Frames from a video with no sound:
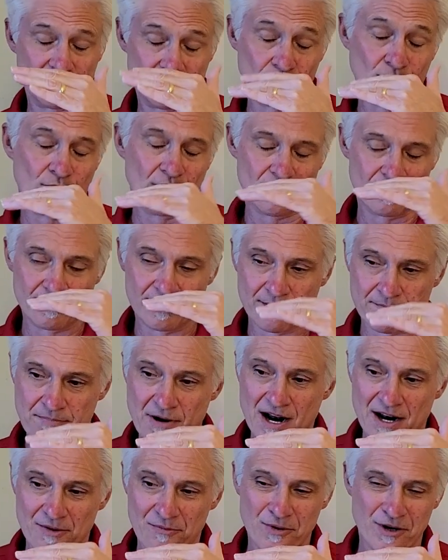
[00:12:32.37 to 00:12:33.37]
well, it
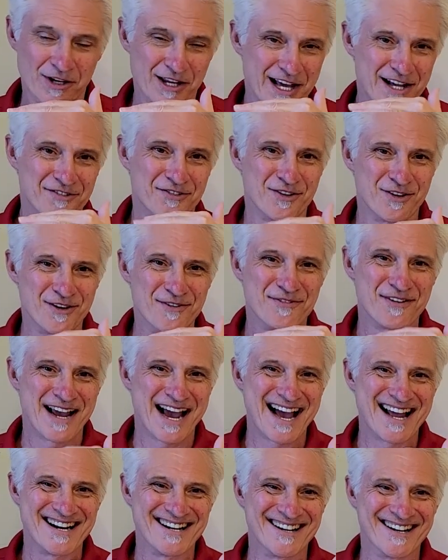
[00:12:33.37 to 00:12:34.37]
probably will ask you if you
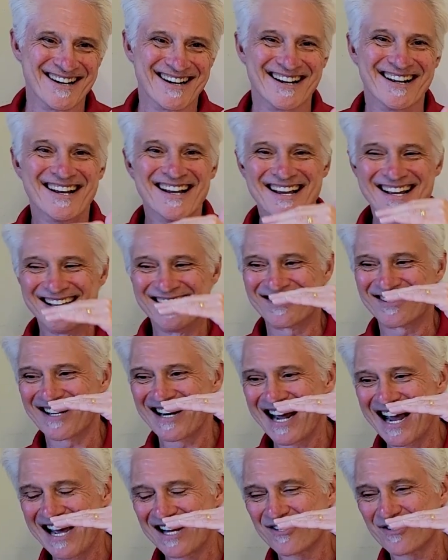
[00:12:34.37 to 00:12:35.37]
hadn't done it. It's going
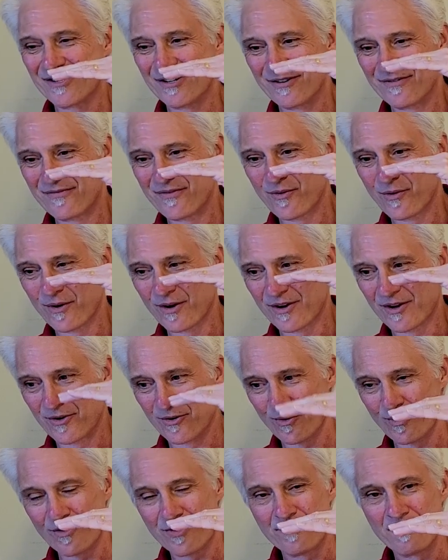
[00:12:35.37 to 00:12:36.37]
to ask you for your
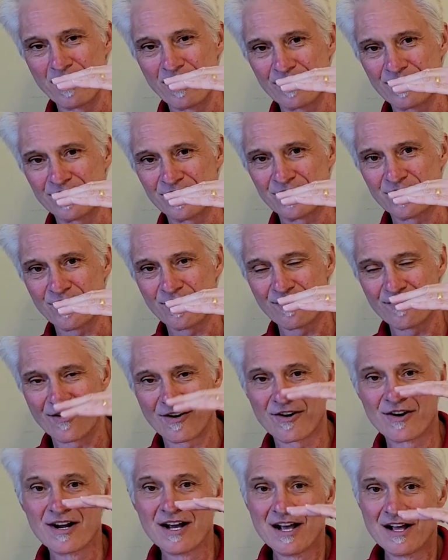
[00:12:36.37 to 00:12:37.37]
North American
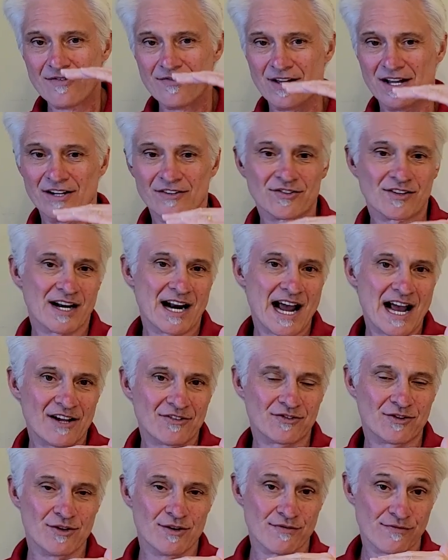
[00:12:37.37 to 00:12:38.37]
server. Then it's going to
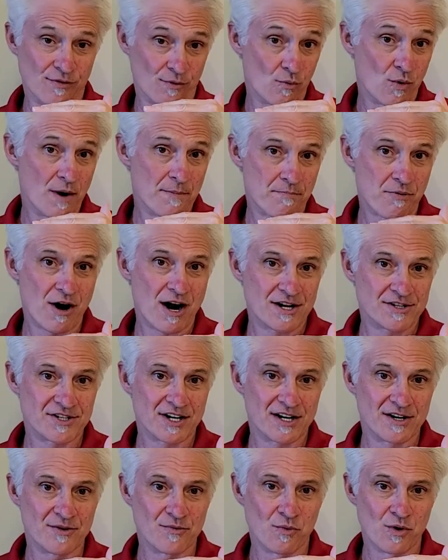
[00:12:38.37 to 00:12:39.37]
ask you for what
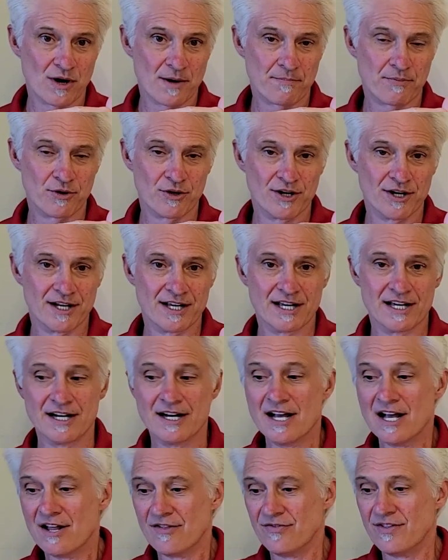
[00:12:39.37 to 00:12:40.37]
project you want to put it in.
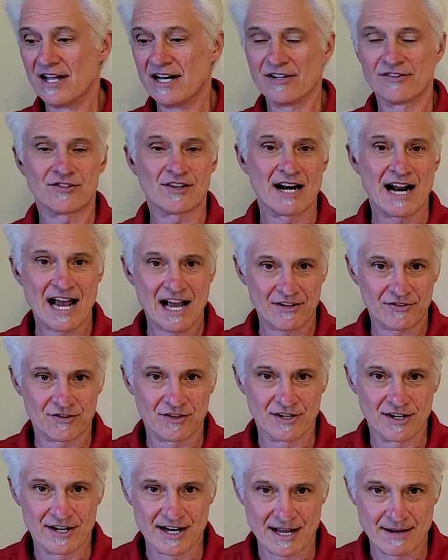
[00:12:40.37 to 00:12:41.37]
Then it's going to ask
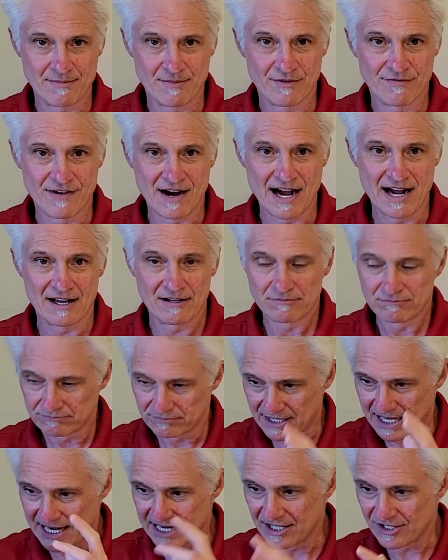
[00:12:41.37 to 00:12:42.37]
you to name the file.
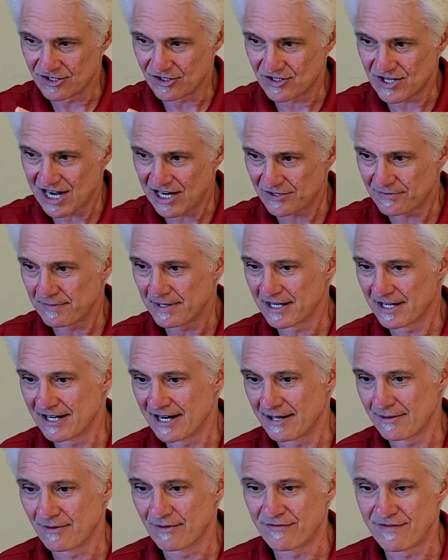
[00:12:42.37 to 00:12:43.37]
Okay, it just asked me to
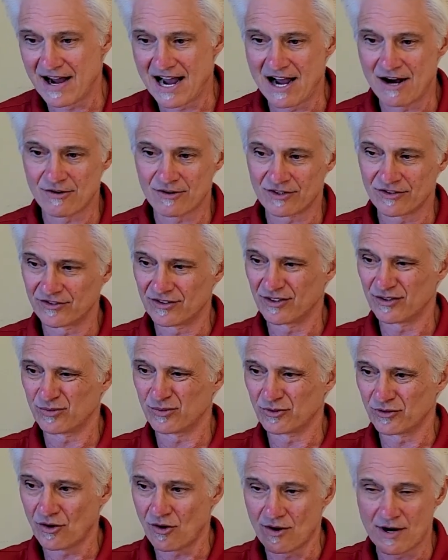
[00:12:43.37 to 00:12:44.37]
name the file because this
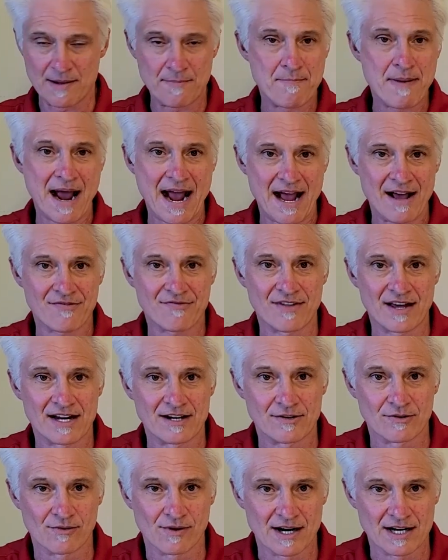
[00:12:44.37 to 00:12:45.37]
was already pathed
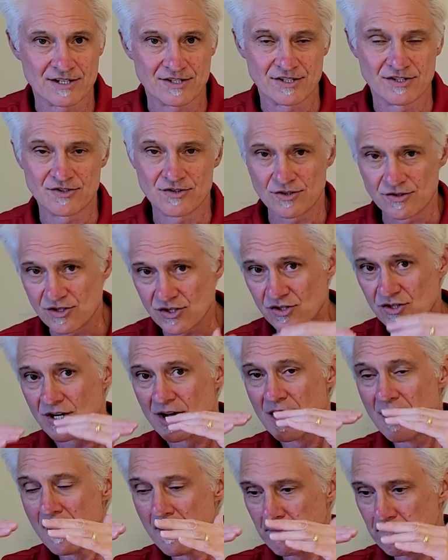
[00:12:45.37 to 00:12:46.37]
that direction. So just
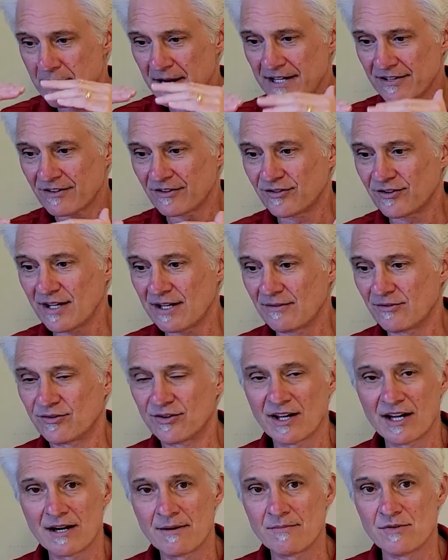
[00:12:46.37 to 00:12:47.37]
pick the same
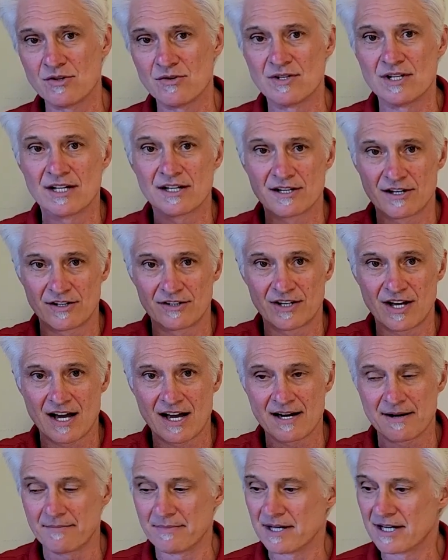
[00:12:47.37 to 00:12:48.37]
setup you did
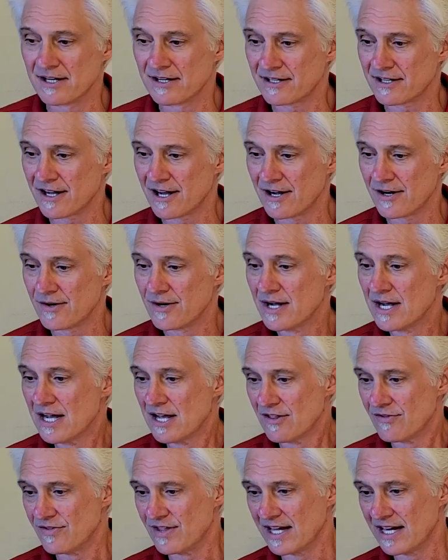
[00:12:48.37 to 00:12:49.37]
online a minute ago,
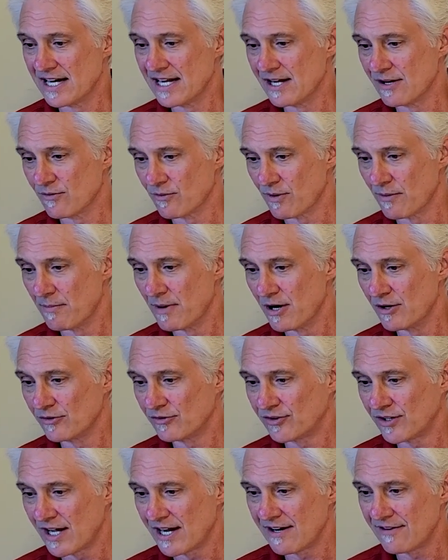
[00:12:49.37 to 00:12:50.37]
then hit Remote
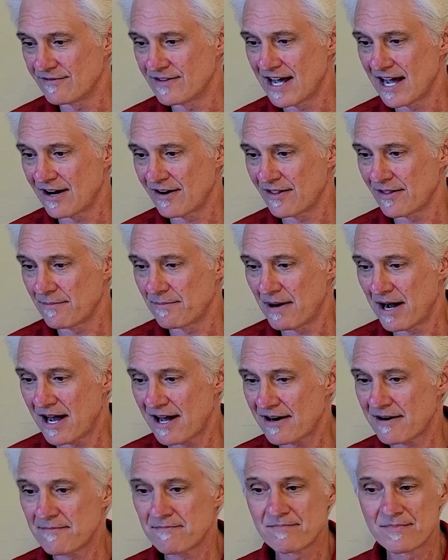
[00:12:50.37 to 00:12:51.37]
Save down at the
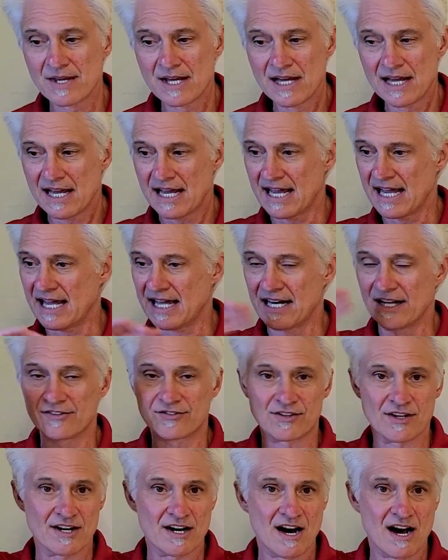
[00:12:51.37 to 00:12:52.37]
bottom, and it's
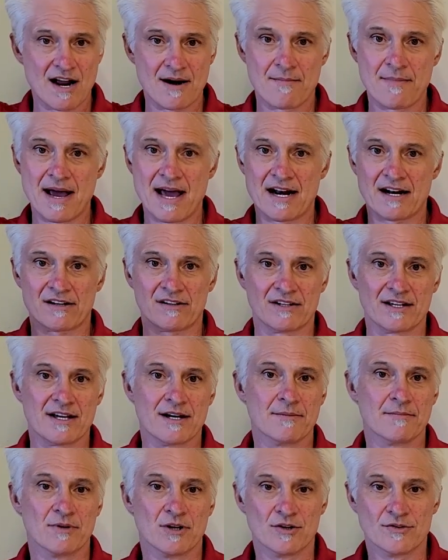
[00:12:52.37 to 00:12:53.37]
going to automatically
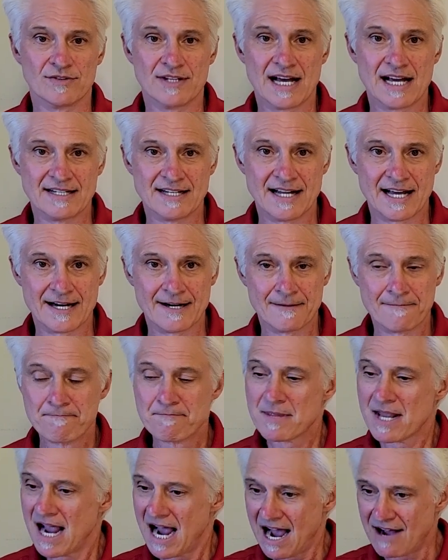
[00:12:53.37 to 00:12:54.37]
upload that data.
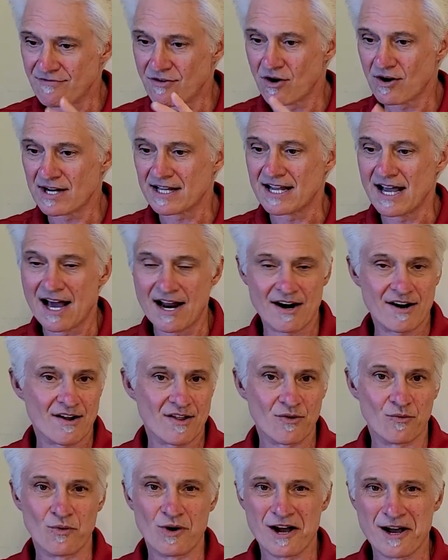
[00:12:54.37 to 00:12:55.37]
I've already got it
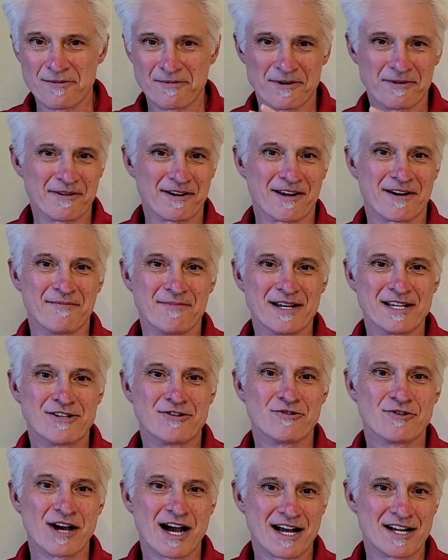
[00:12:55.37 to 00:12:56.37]
on the web. I'm not going to
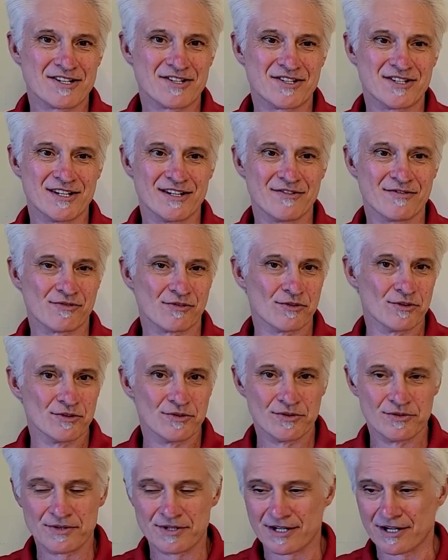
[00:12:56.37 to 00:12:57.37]
make you guys sit
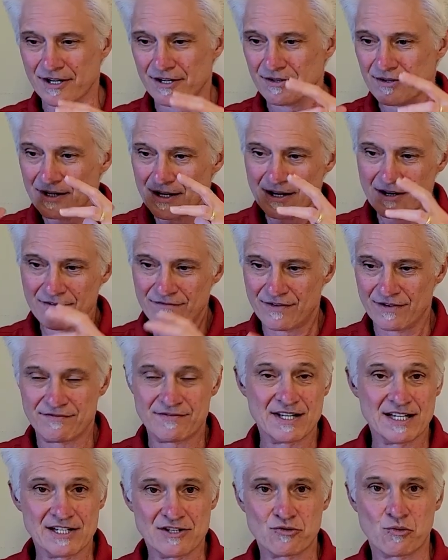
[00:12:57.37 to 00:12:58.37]
through,
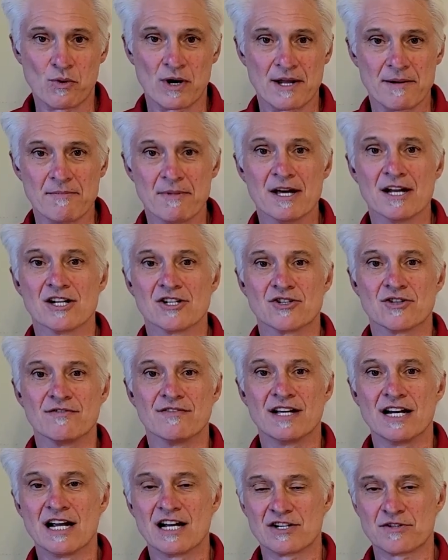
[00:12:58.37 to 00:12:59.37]
15, 20 minutes
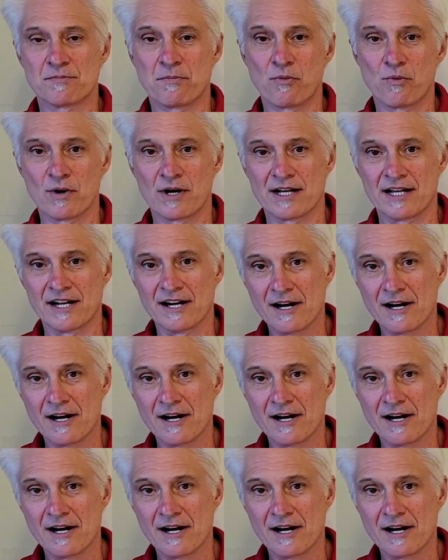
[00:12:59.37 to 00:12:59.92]
of it exporting